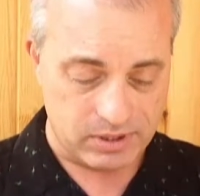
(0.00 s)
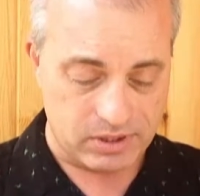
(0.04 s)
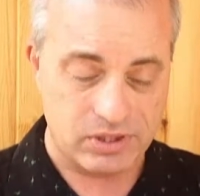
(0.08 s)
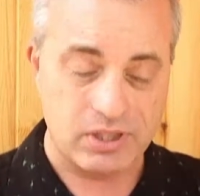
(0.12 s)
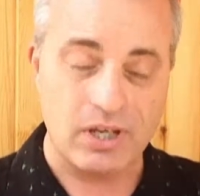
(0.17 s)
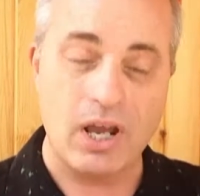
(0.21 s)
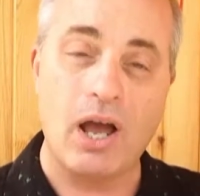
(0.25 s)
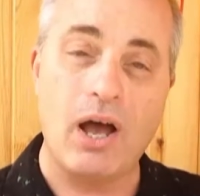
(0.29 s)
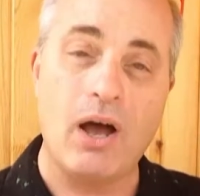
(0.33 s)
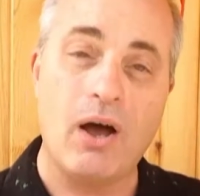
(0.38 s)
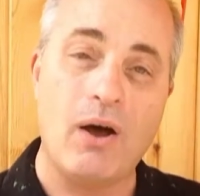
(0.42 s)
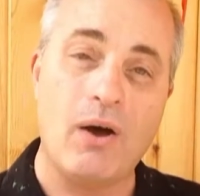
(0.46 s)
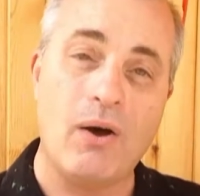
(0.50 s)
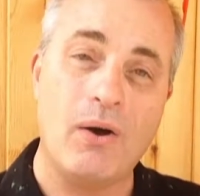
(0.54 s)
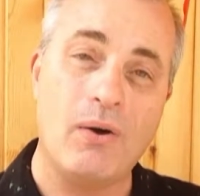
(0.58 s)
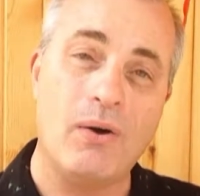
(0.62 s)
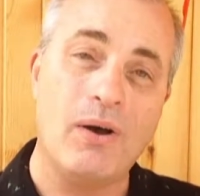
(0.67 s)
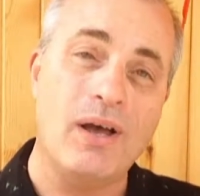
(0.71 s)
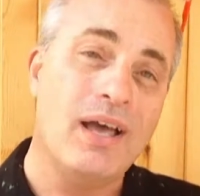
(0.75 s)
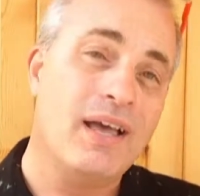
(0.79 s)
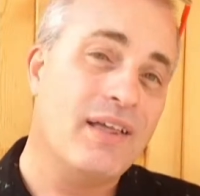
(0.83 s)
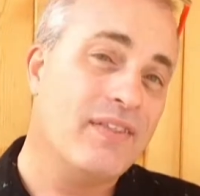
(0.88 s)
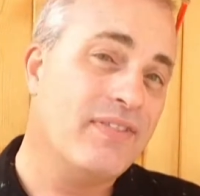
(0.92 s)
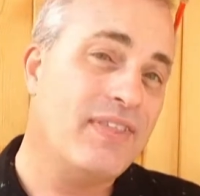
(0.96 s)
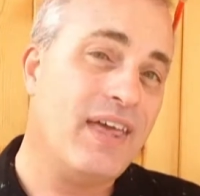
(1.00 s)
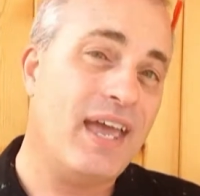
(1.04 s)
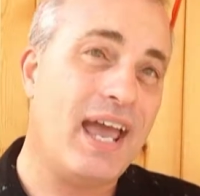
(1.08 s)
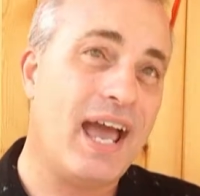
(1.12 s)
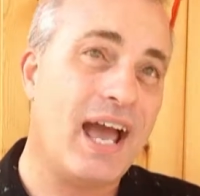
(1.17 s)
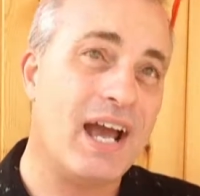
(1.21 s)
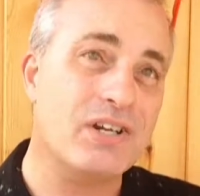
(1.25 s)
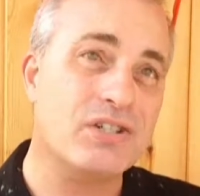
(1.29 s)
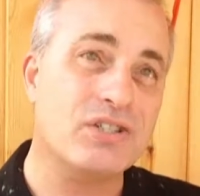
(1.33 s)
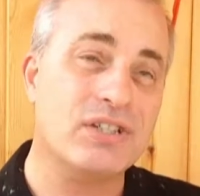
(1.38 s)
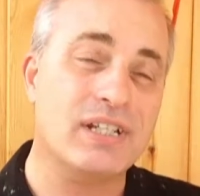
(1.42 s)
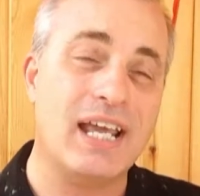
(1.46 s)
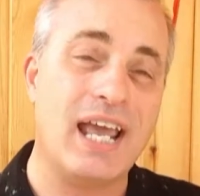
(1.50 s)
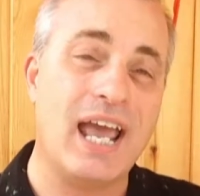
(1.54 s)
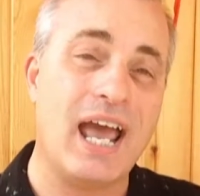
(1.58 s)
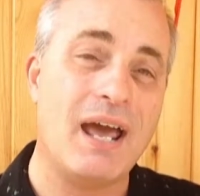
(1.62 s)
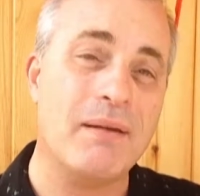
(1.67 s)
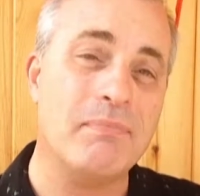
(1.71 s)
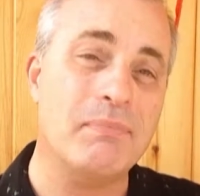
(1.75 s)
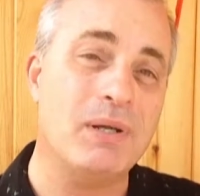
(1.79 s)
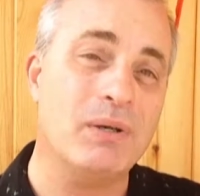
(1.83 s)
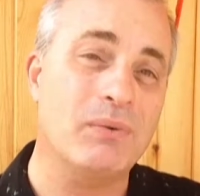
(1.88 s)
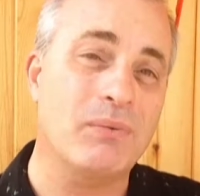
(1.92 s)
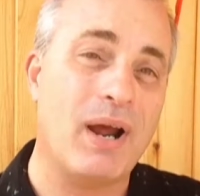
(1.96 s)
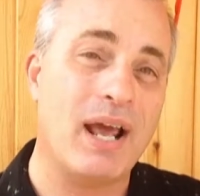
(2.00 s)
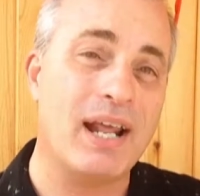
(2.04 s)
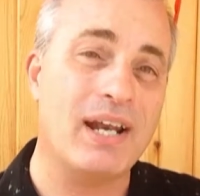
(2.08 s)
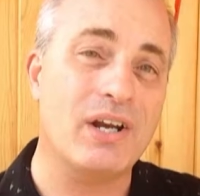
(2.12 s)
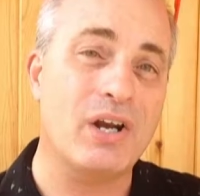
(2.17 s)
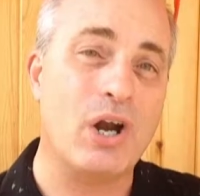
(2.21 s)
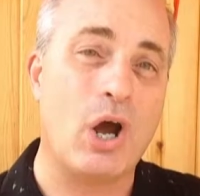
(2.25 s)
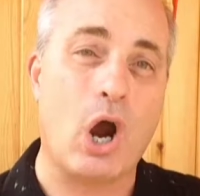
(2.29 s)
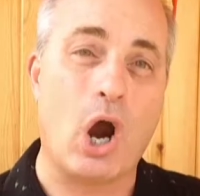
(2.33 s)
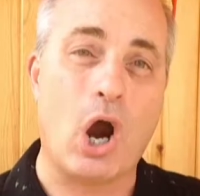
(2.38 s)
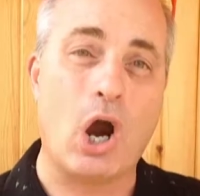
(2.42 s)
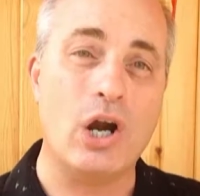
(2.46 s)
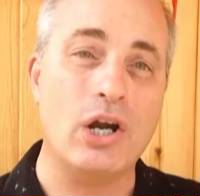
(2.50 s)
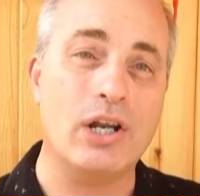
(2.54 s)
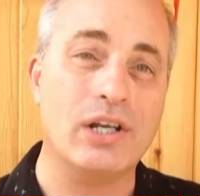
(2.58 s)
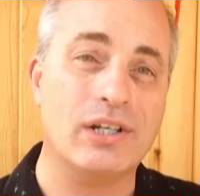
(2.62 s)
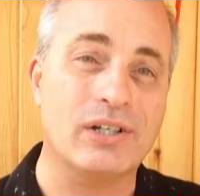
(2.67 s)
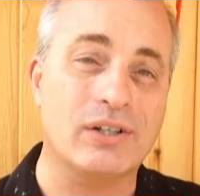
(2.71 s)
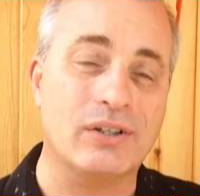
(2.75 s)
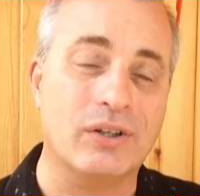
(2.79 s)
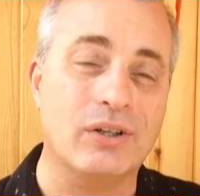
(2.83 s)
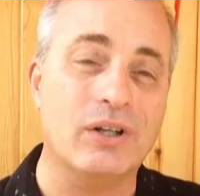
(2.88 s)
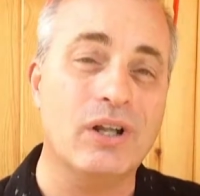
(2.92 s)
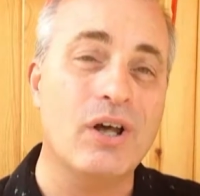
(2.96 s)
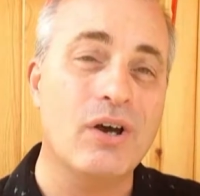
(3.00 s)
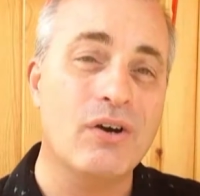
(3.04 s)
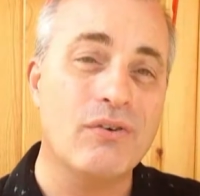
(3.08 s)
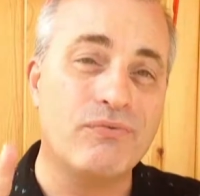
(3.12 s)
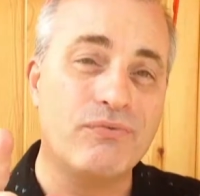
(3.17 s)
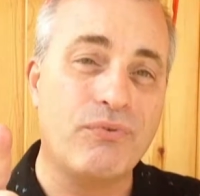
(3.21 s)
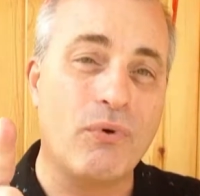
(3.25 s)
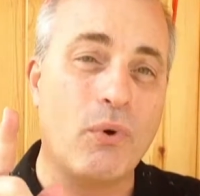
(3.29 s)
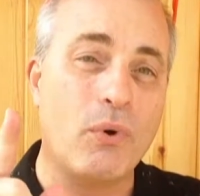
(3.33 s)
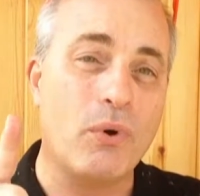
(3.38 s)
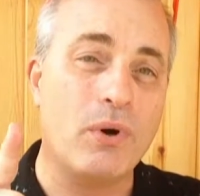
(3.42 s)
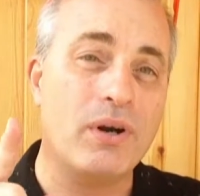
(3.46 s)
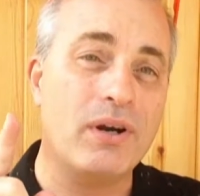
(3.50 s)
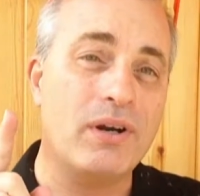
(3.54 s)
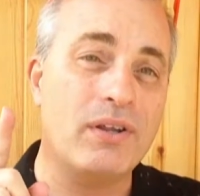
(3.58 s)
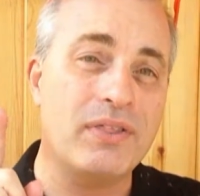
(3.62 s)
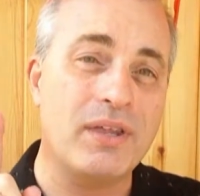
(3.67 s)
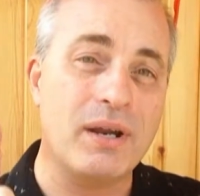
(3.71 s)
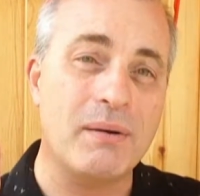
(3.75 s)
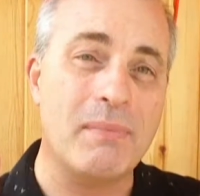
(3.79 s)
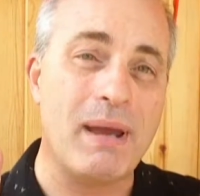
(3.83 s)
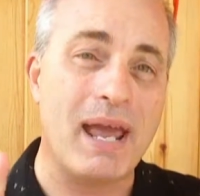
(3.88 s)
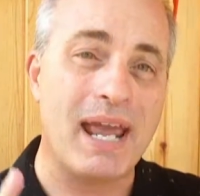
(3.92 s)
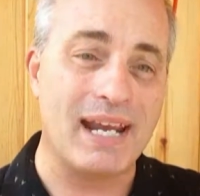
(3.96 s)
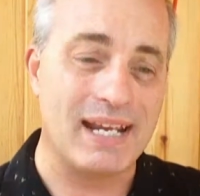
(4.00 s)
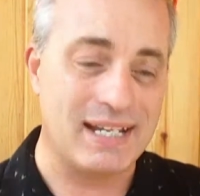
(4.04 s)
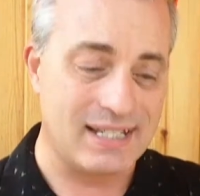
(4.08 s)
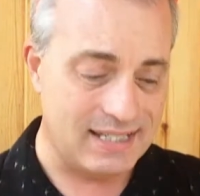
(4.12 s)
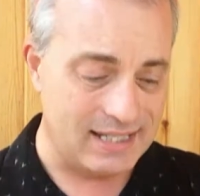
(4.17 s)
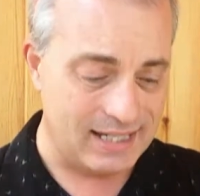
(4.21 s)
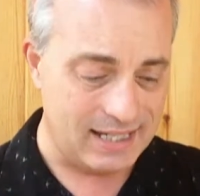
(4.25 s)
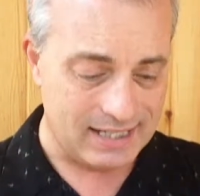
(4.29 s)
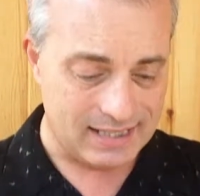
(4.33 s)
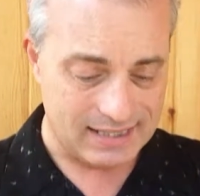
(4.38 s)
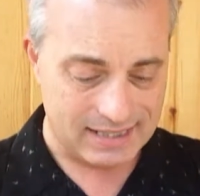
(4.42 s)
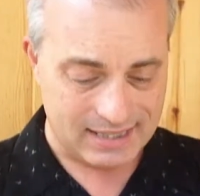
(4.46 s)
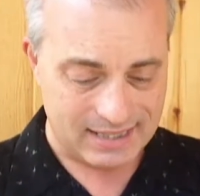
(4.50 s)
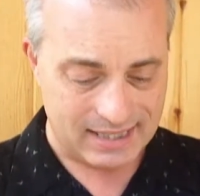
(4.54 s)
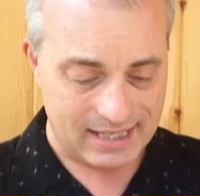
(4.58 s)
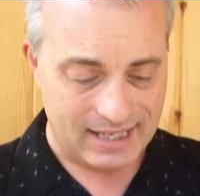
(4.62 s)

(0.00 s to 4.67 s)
And so they actually had me write an article for their magazine.